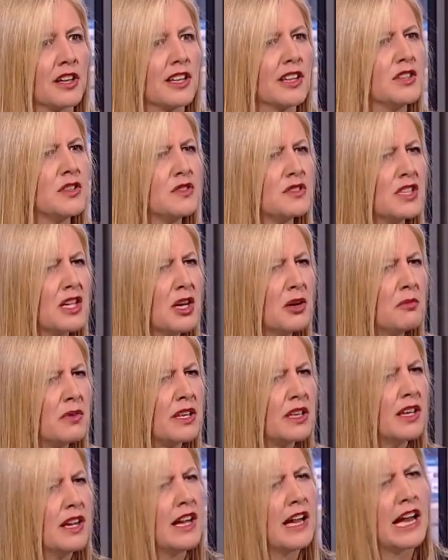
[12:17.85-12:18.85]
Can you tell
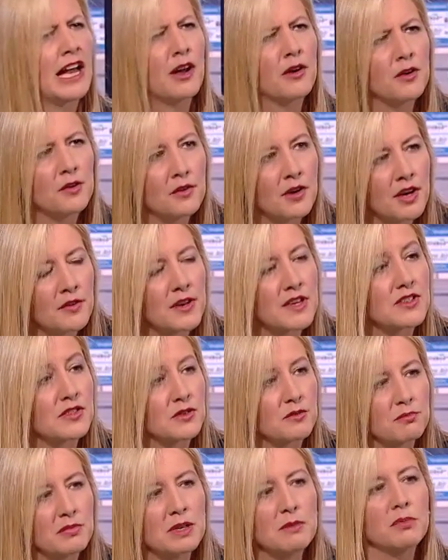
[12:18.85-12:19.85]
me how to arbitrage?
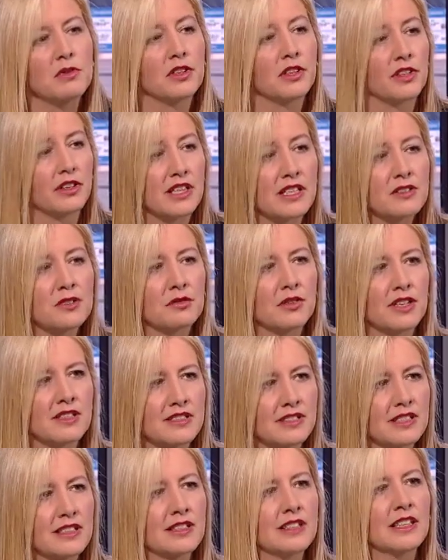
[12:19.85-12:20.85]
So people are
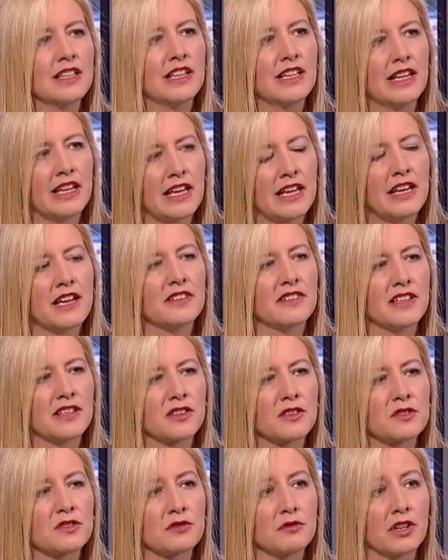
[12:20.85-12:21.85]
interested, and I think
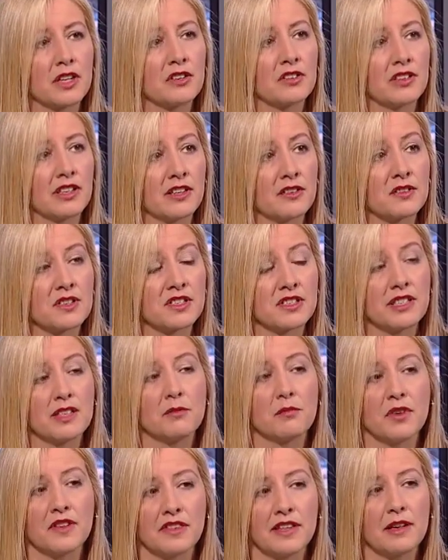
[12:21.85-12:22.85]
there's greater literacy,
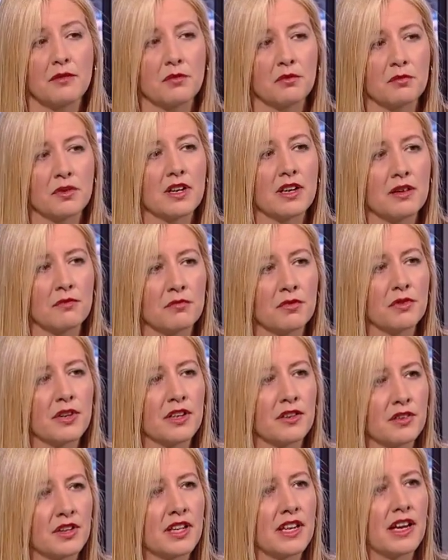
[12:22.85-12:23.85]
and with that will come
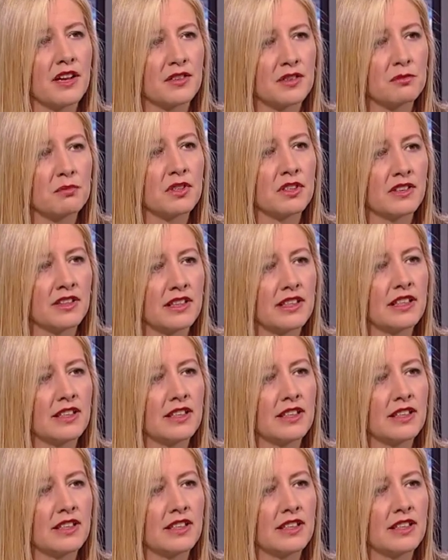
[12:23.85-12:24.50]
greater accountability.